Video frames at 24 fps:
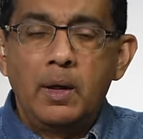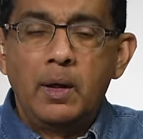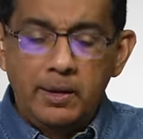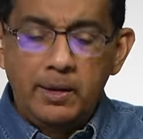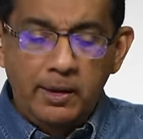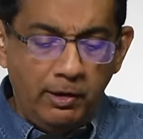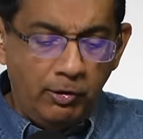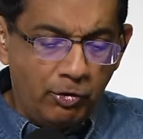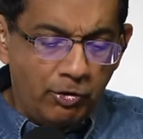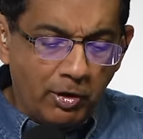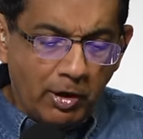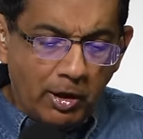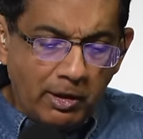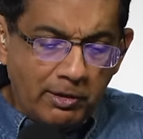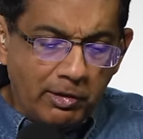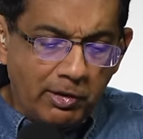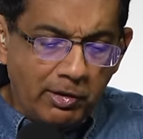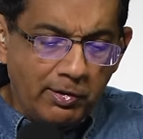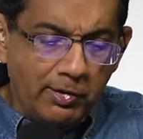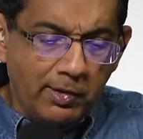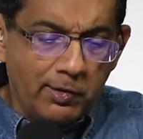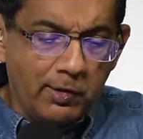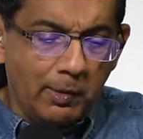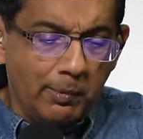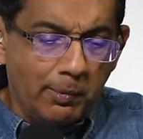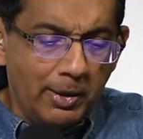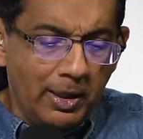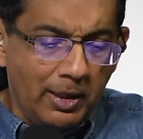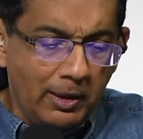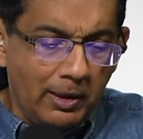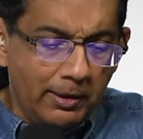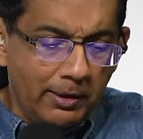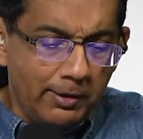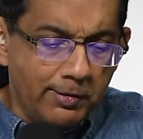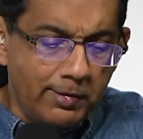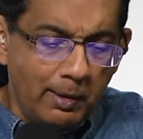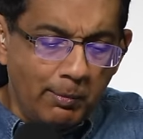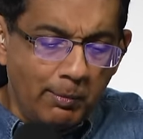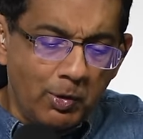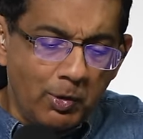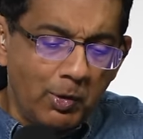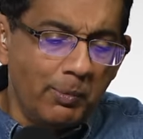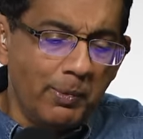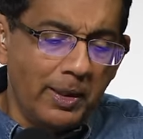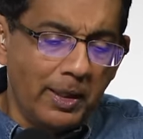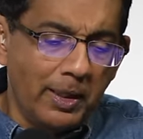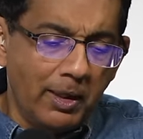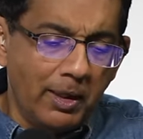These charges, Isabella, seem
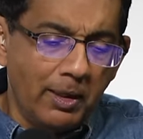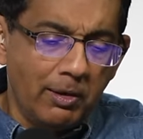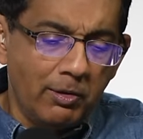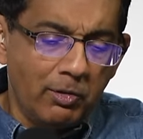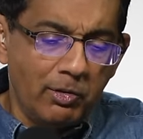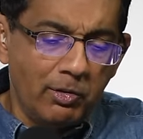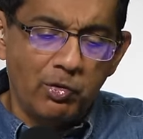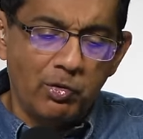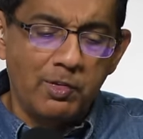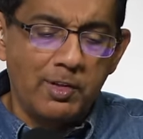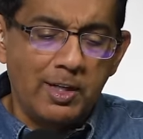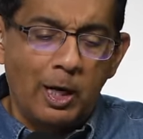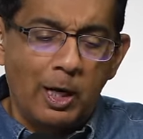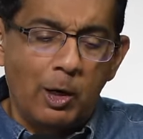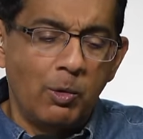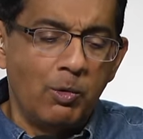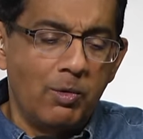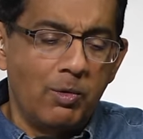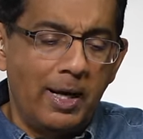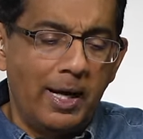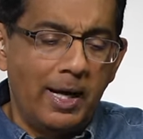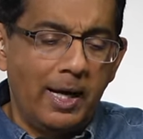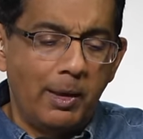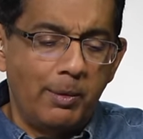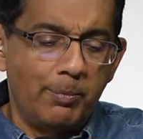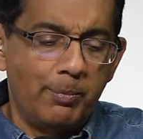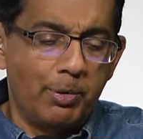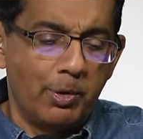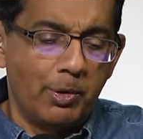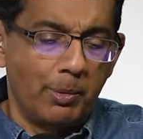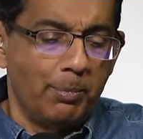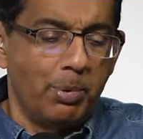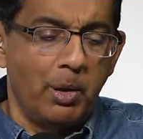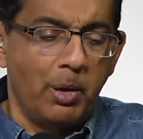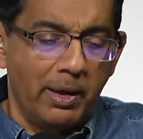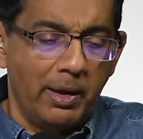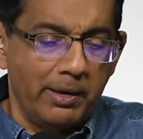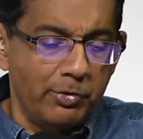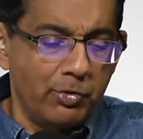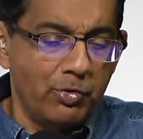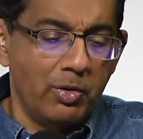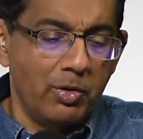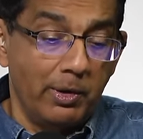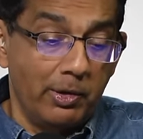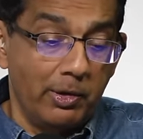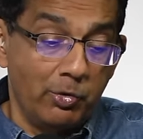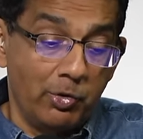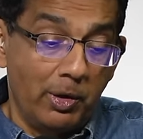to me just downright
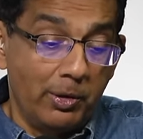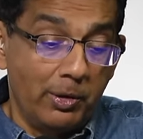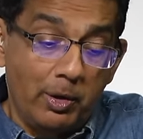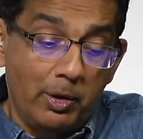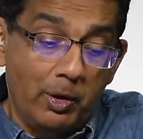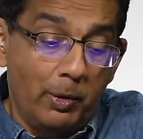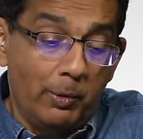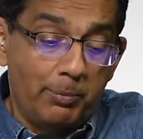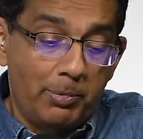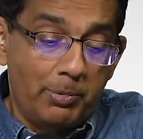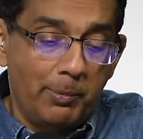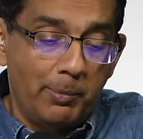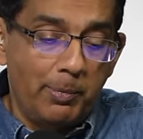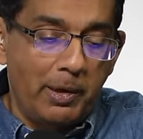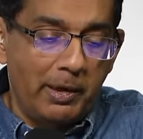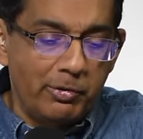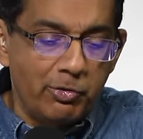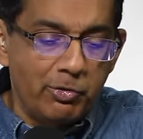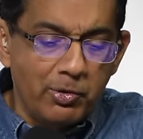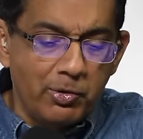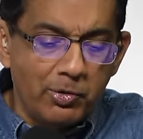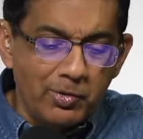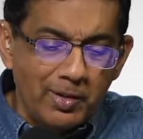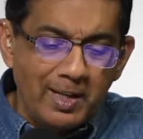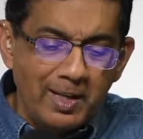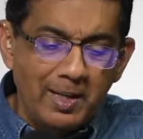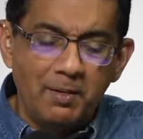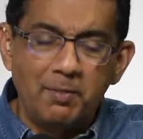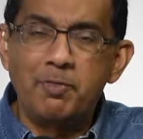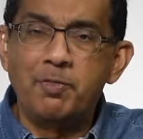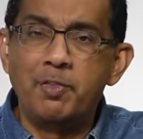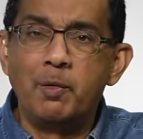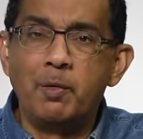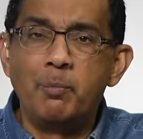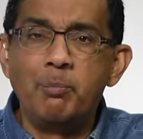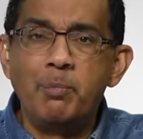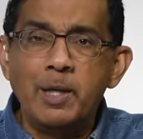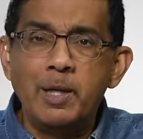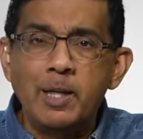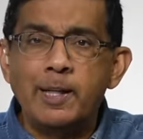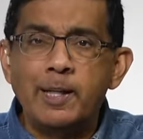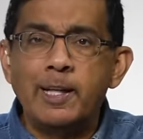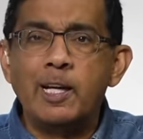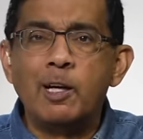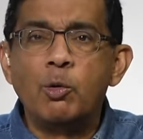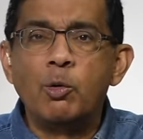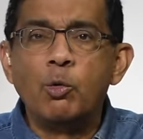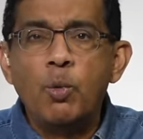preposterous, although preposterous in a
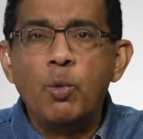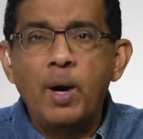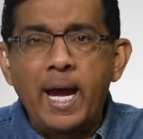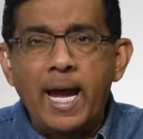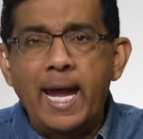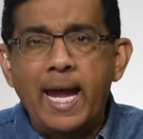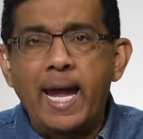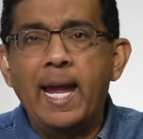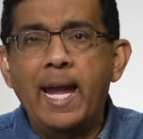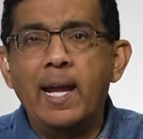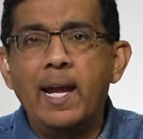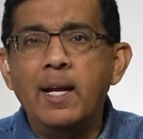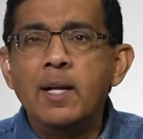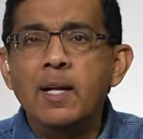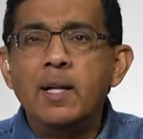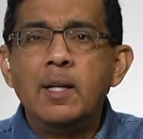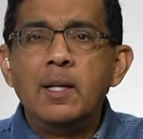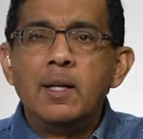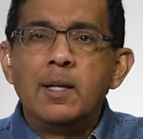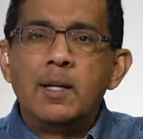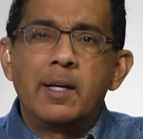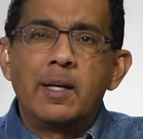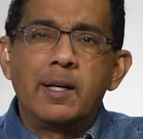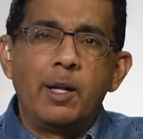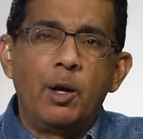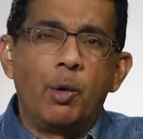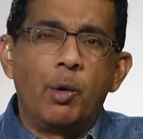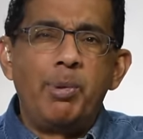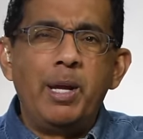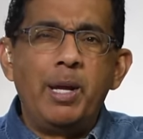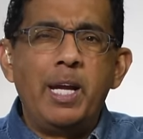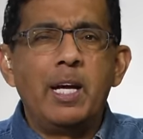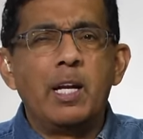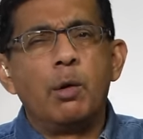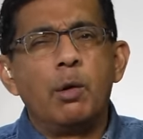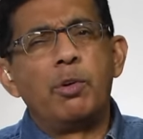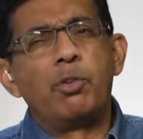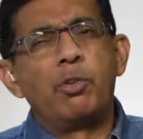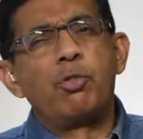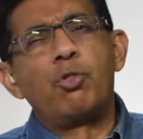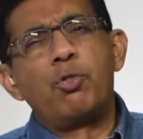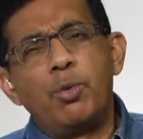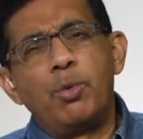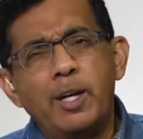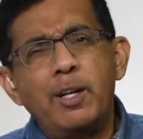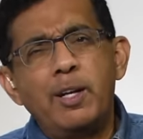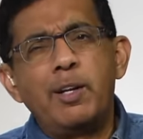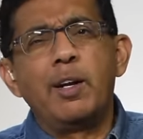familiar way. You know, being in a
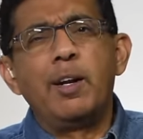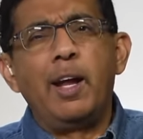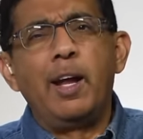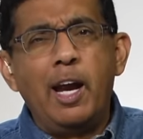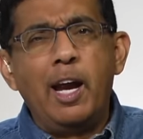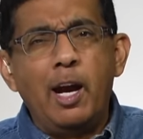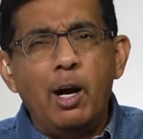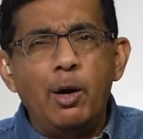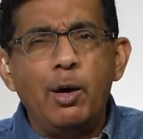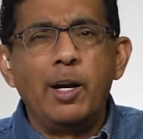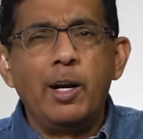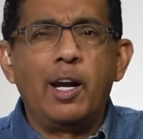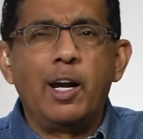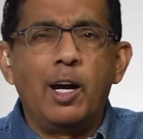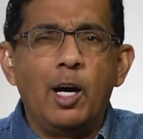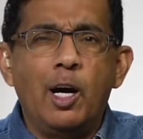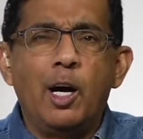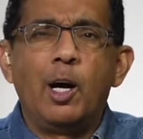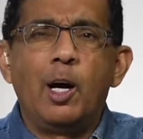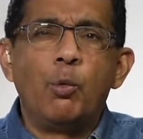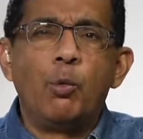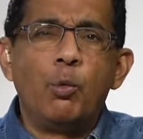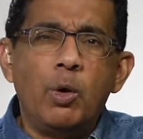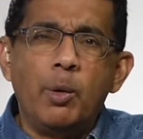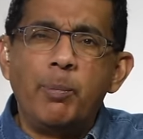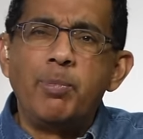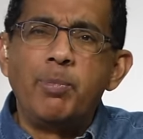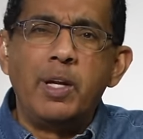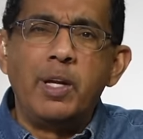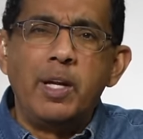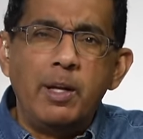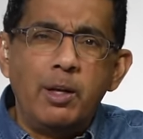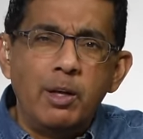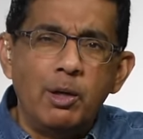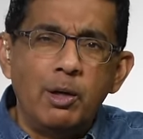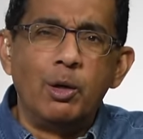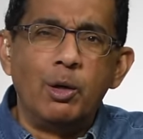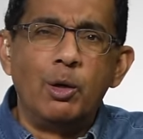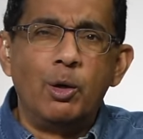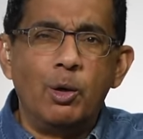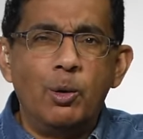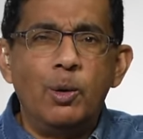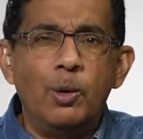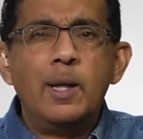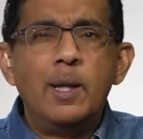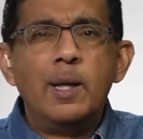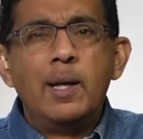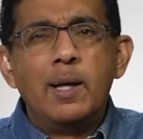restricted area,
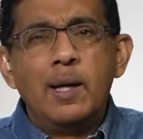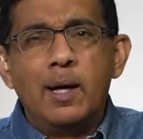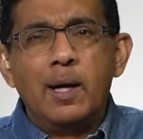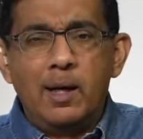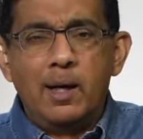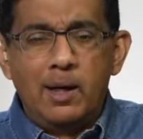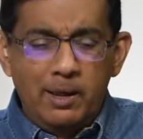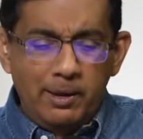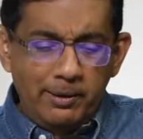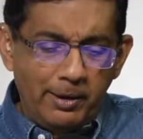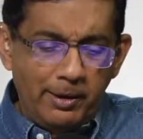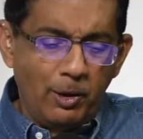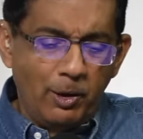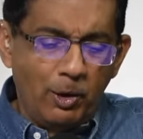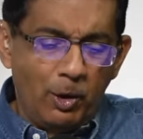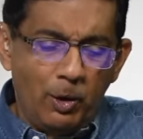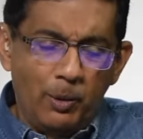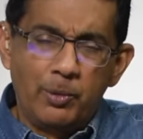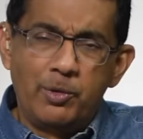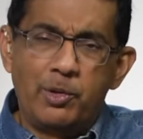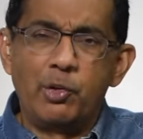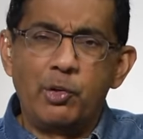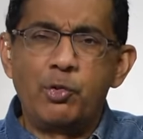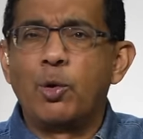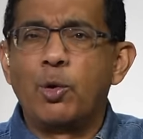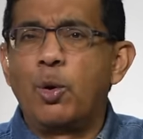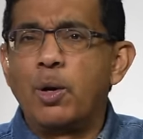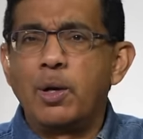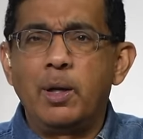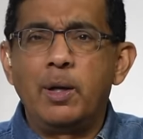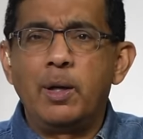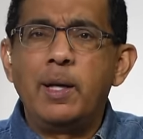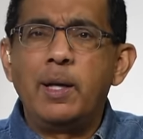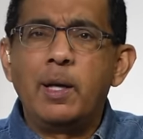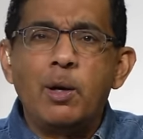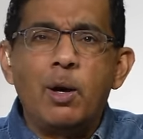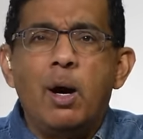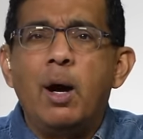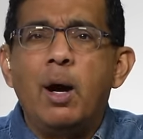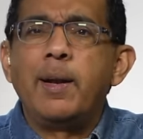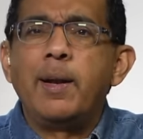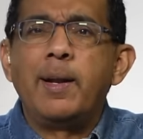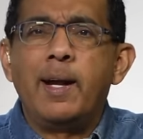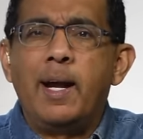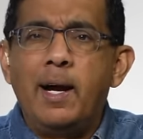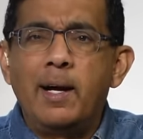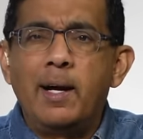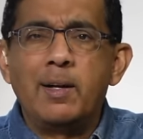whoop-de-doo, you know, disorderly
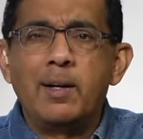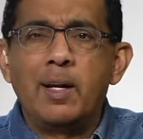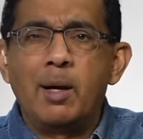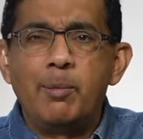conduct.